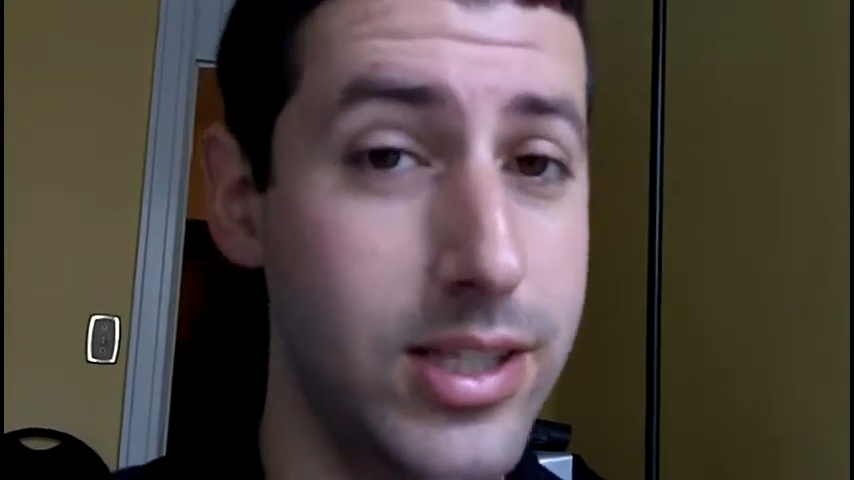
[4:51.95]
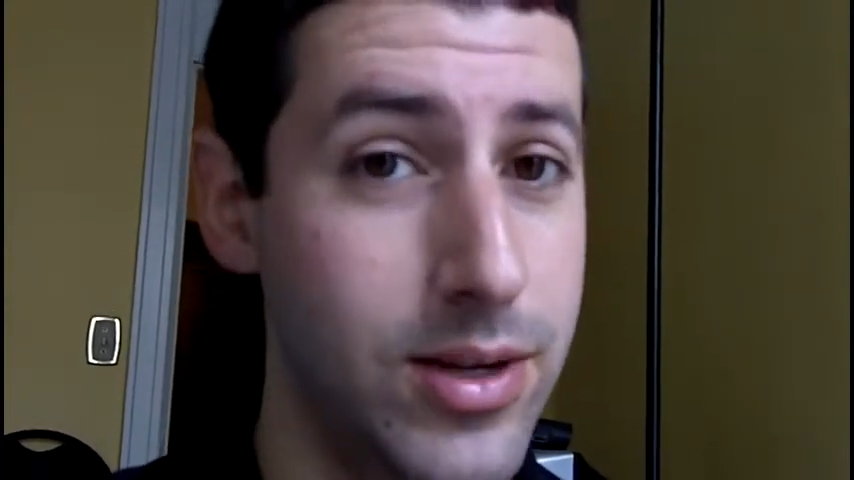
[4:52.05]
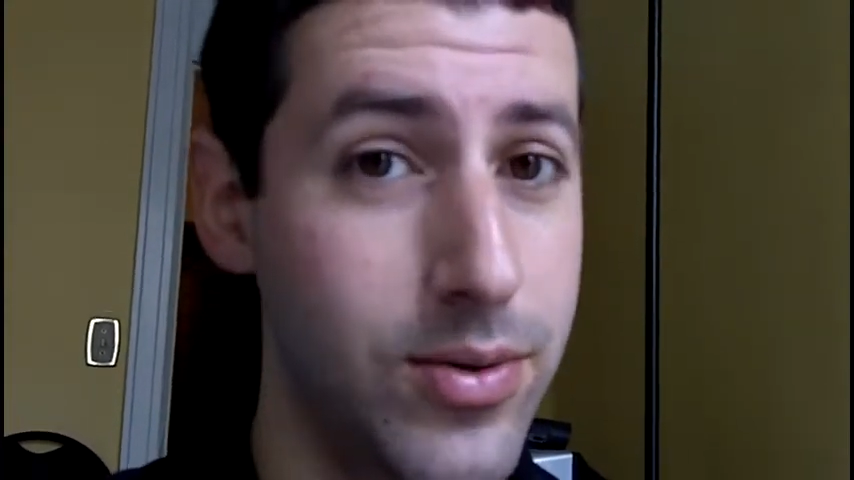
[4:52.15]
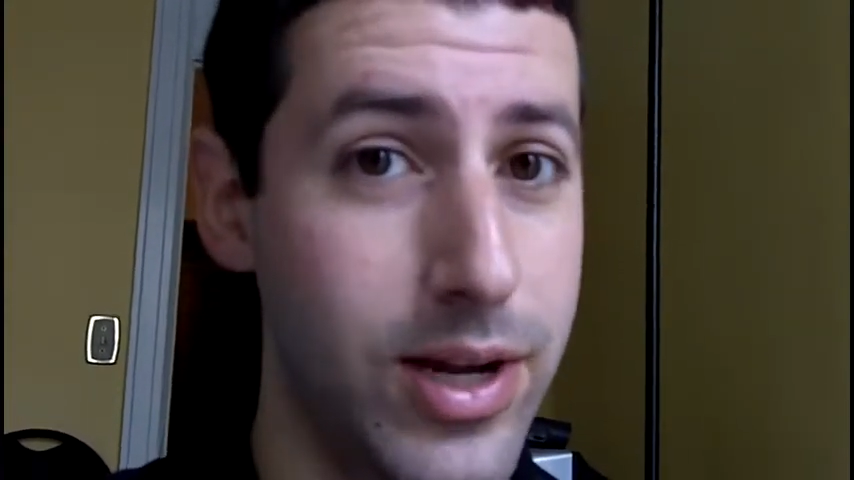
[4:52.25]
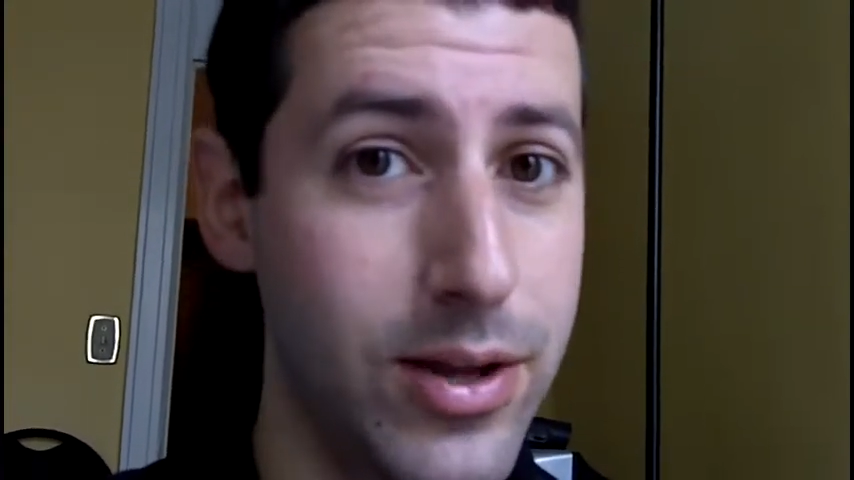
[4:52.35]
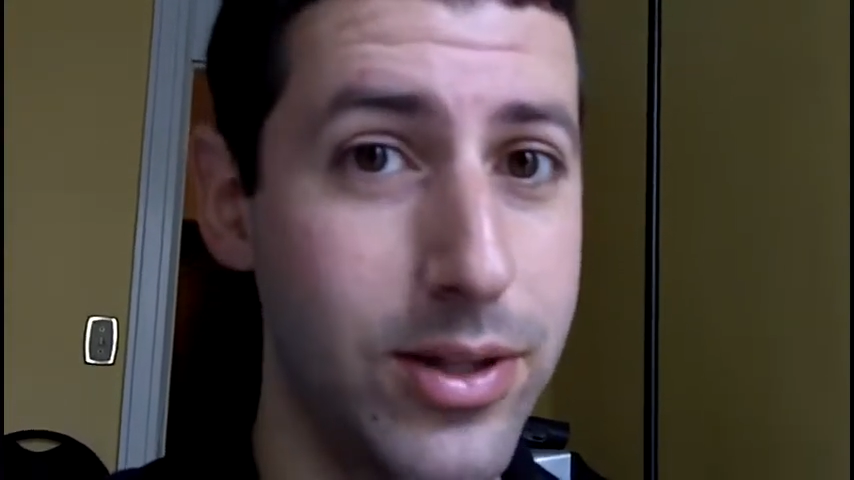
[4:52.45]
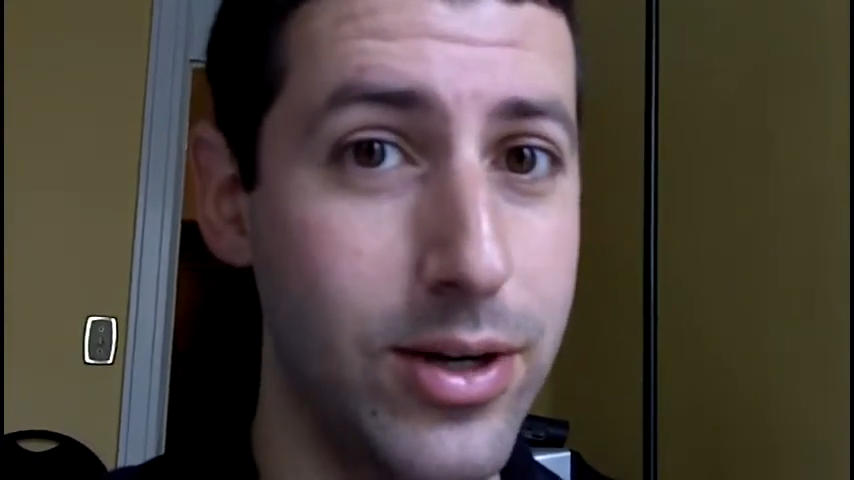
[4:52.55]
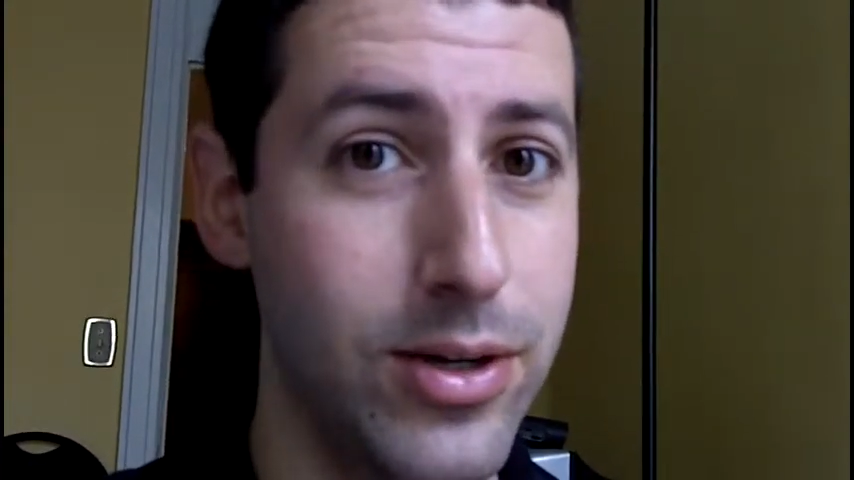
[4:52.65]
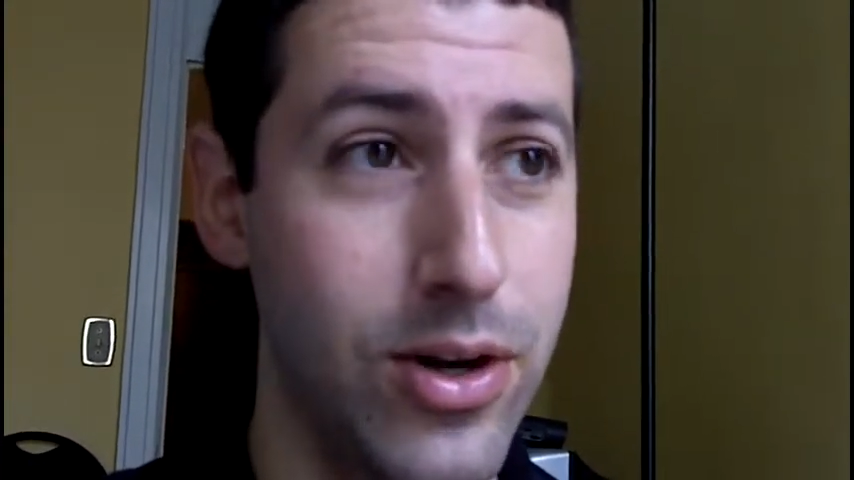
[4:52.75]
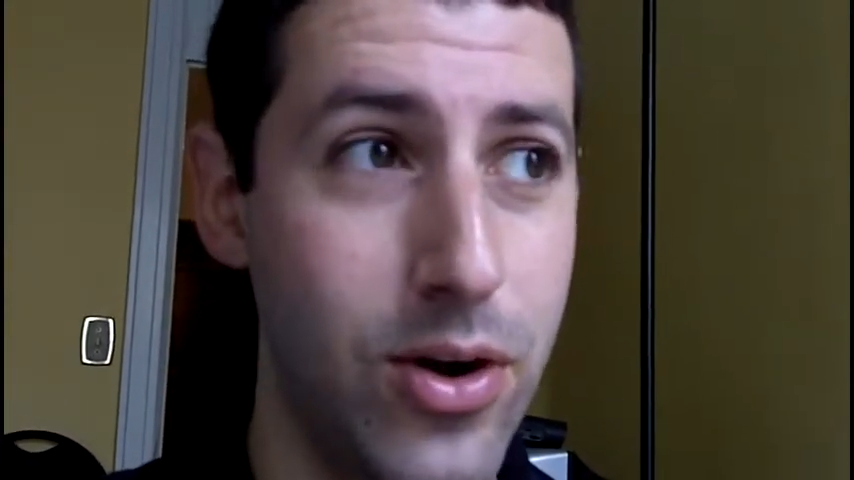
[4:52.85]
anyone out
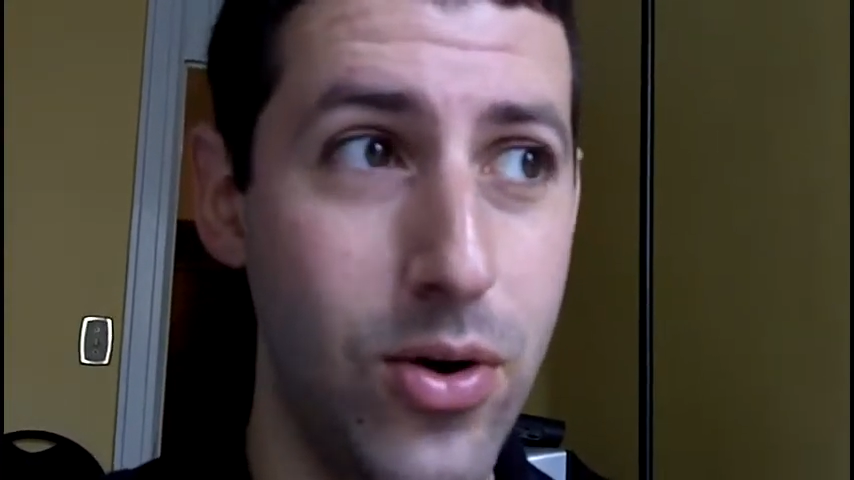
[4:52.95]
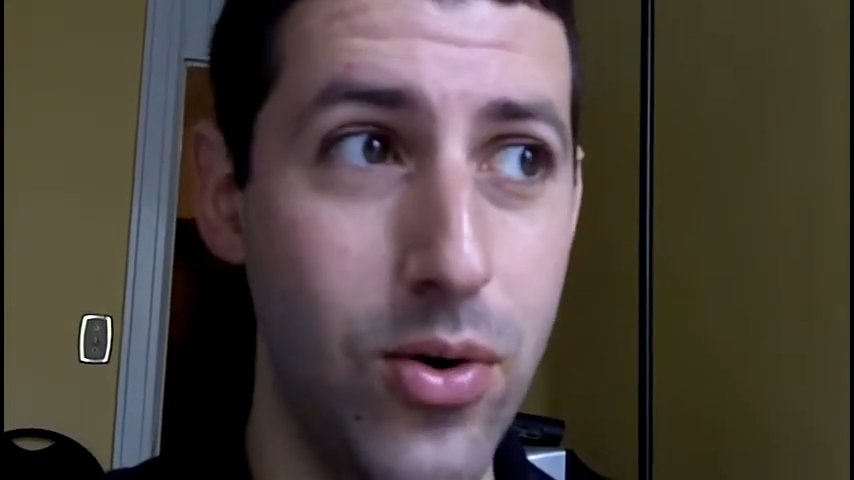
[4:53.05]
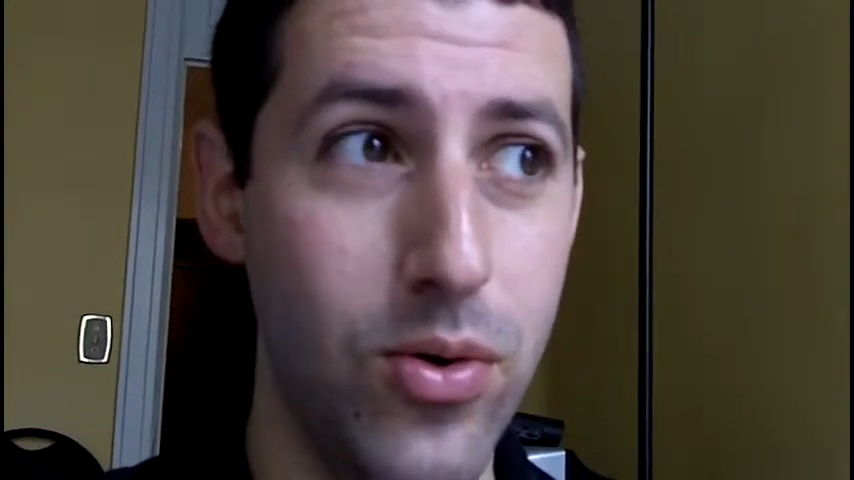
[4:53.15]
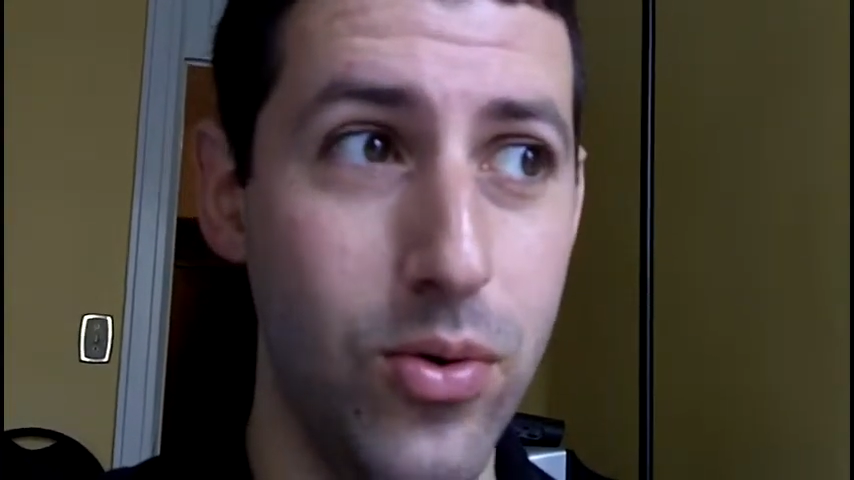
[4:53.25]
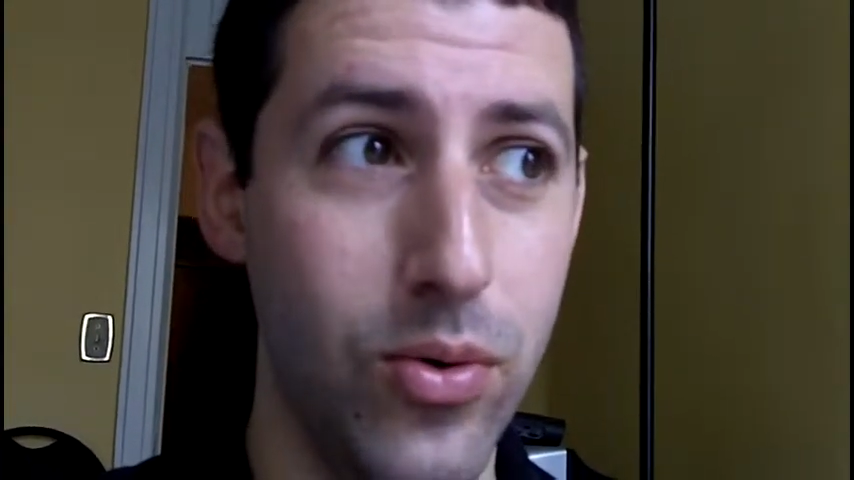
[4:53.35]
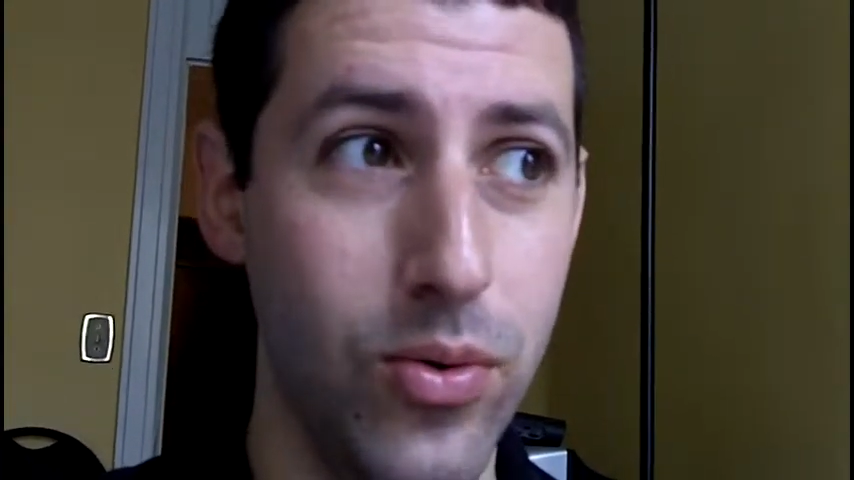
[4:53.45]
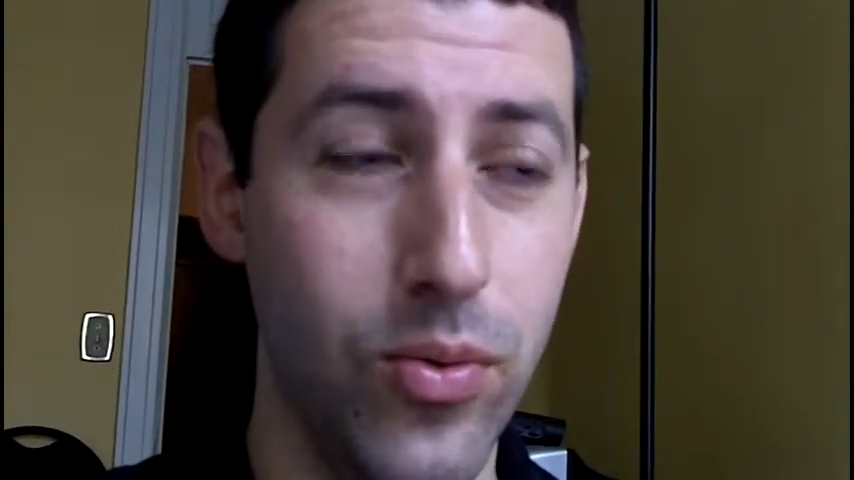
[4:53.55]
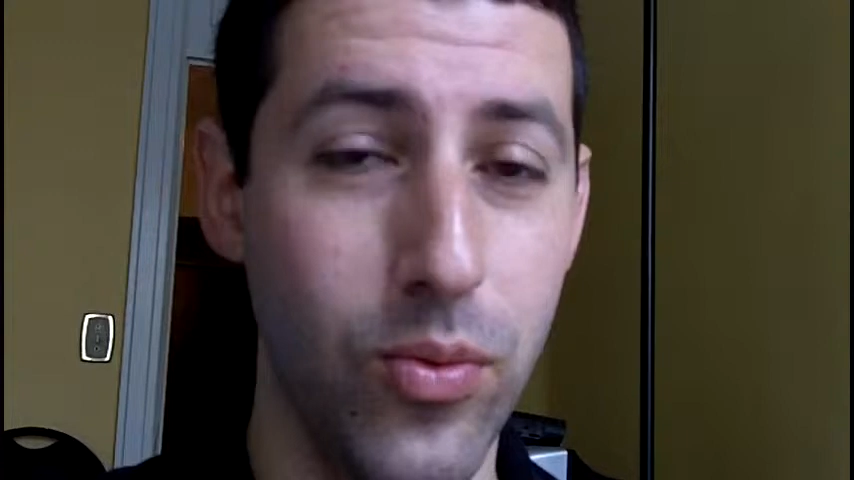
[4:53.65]
there know